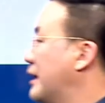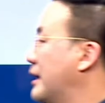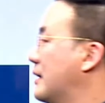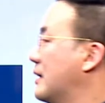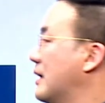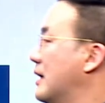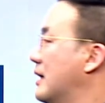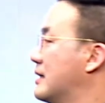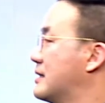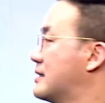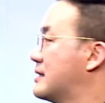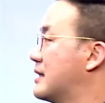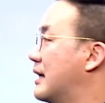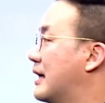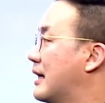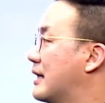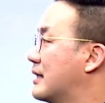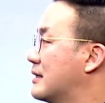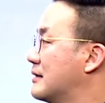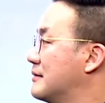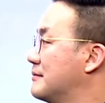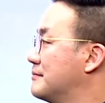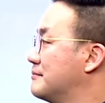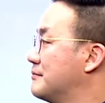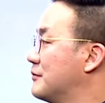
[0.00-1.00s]
it said,
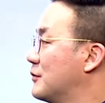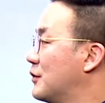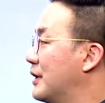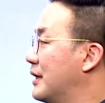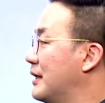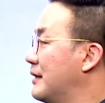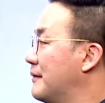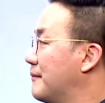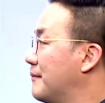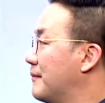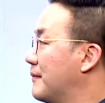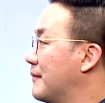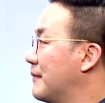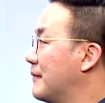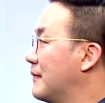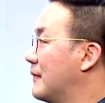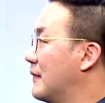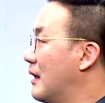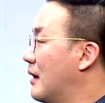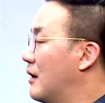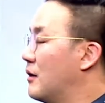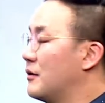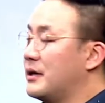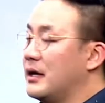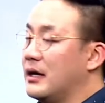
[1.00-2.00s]
right?
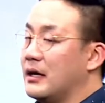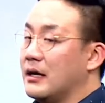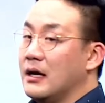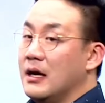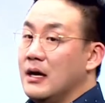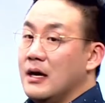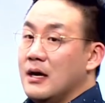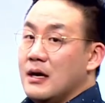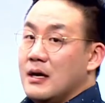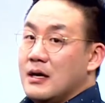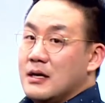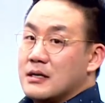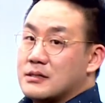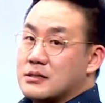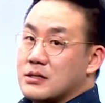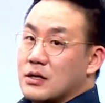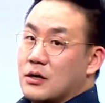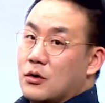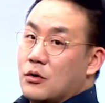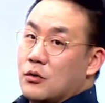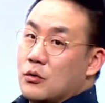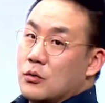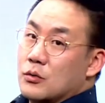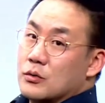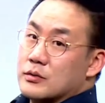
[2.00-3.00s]
Okay,
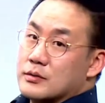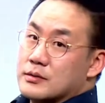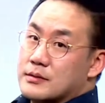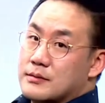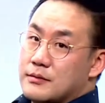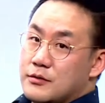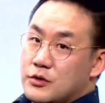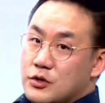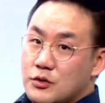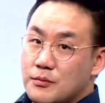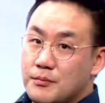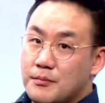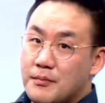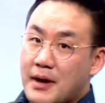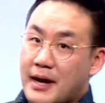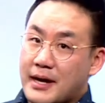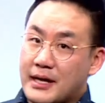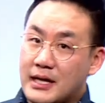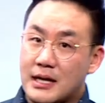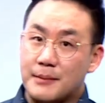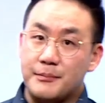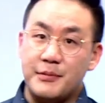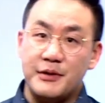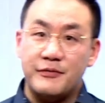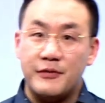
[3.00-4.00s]
so you might
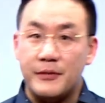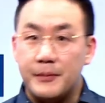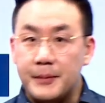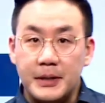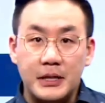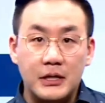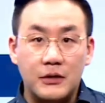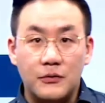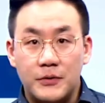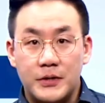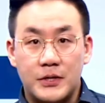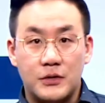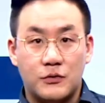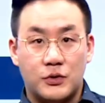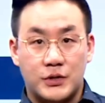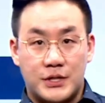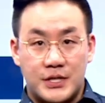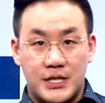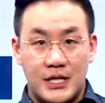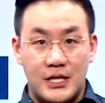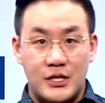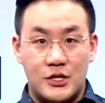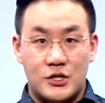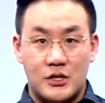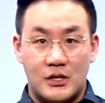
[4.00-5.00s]
not be familiar with the
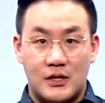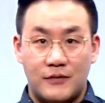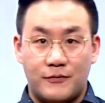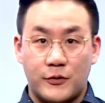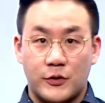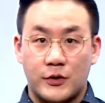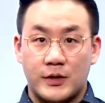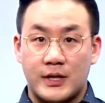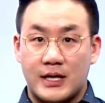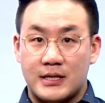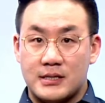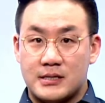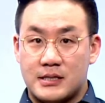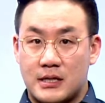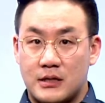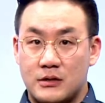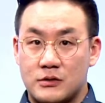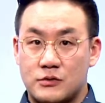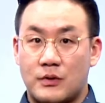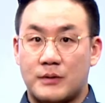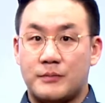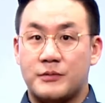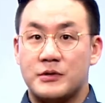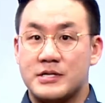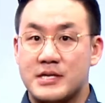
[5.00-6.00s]
quotation if you're not sales
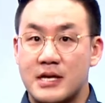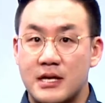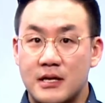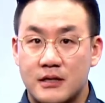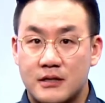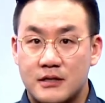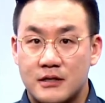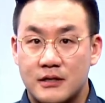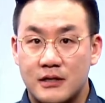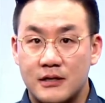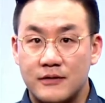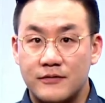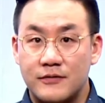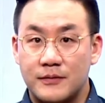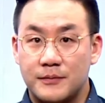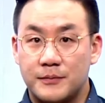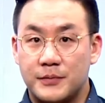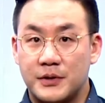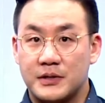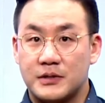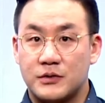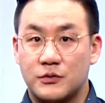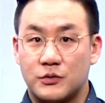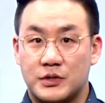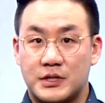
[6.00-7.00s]
representative,
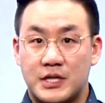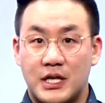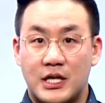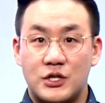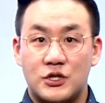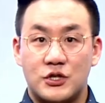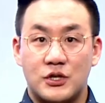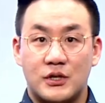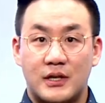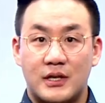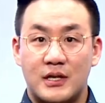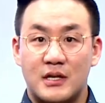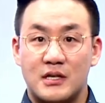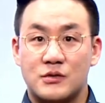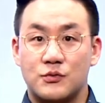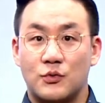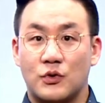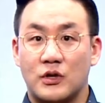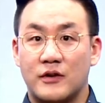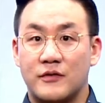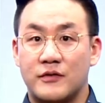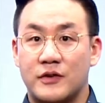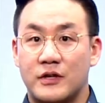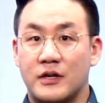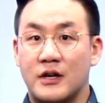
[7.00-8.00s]
but the quotation is one
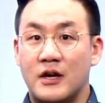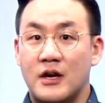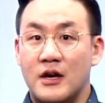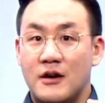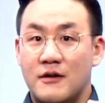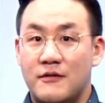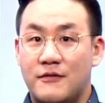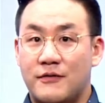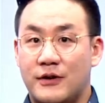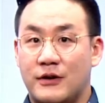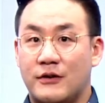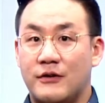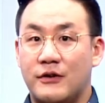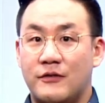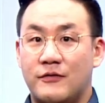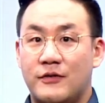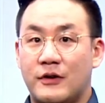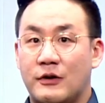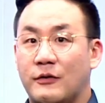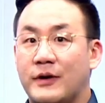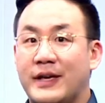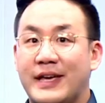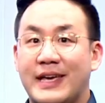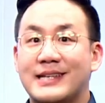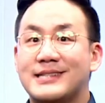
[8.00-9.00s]
of the very,
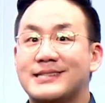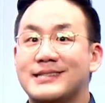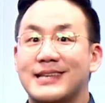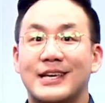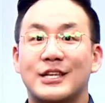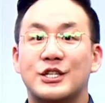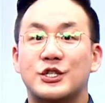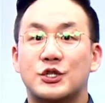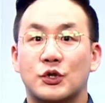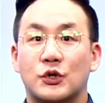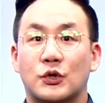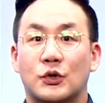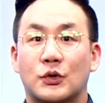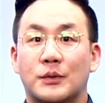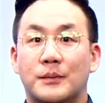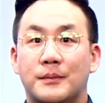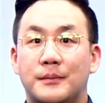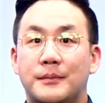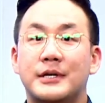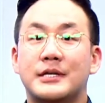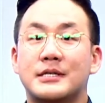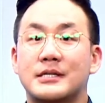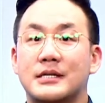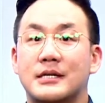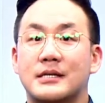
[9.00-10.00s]
very essential
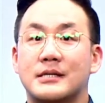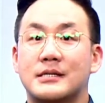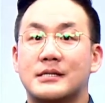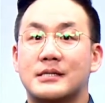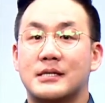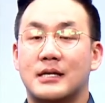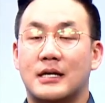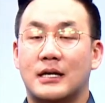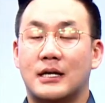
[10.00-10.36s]
business